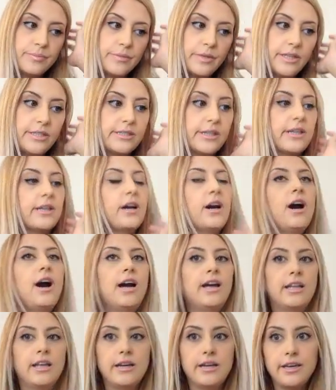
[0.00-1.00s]
It's like a
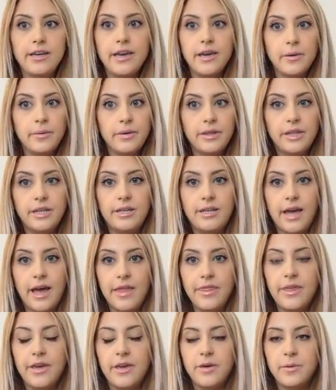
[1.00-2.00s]
highlighting kit with a
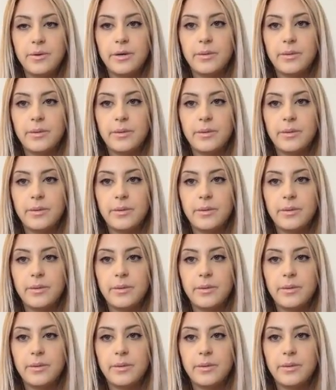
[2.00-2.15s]
net that you